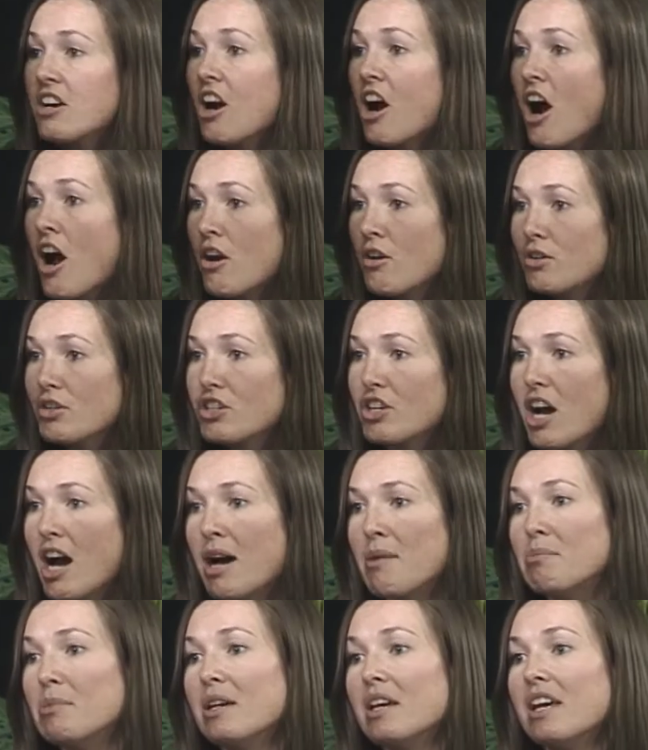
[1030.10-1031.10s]
auto
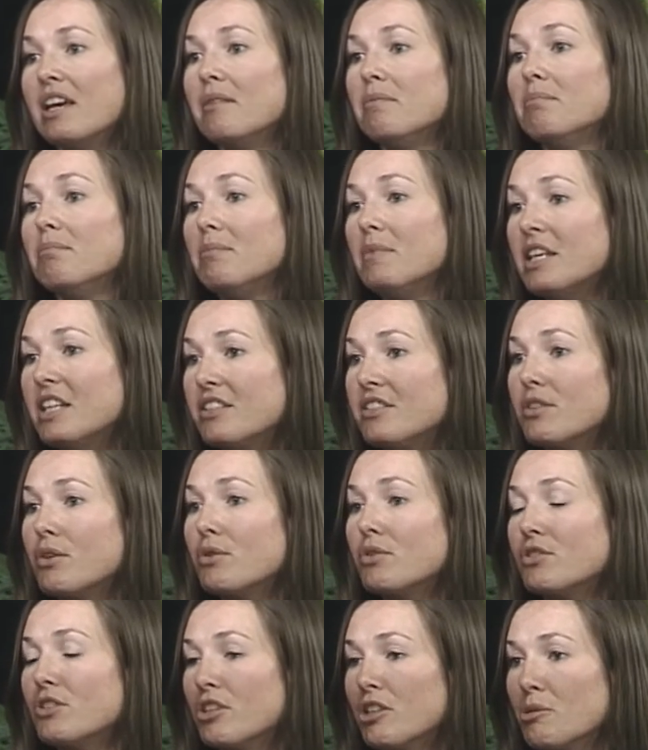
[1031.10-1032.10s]
shop meets
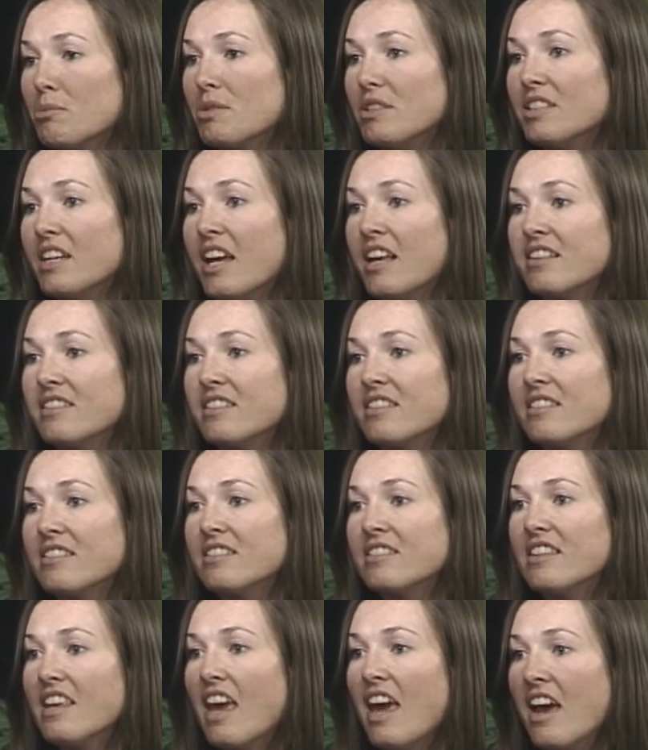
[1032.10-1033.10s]
those
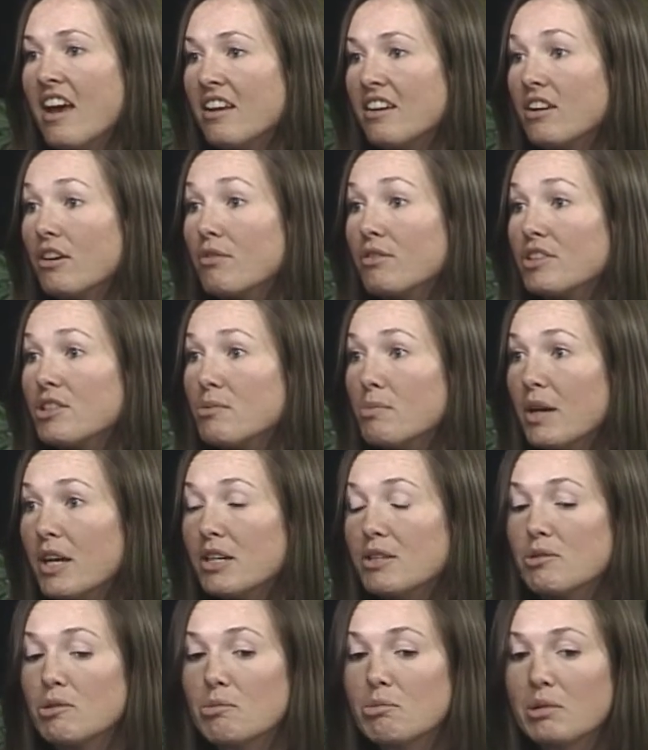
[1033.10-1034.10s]
circumstances, and a risk
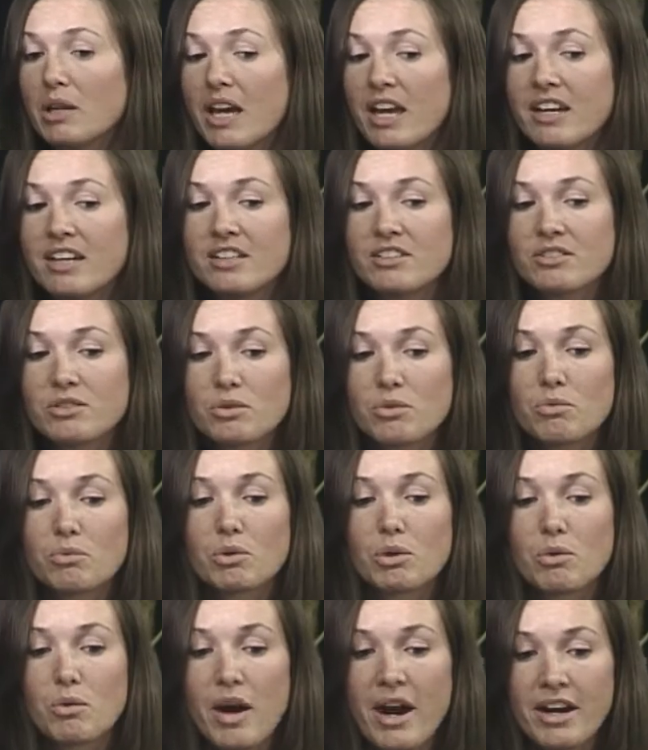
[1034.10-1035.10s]
management plan is
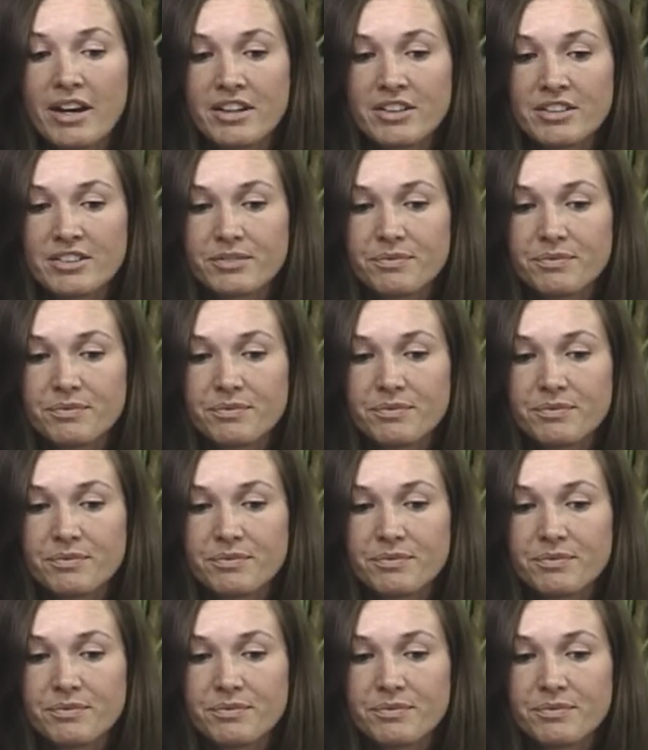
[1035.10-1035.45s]
required.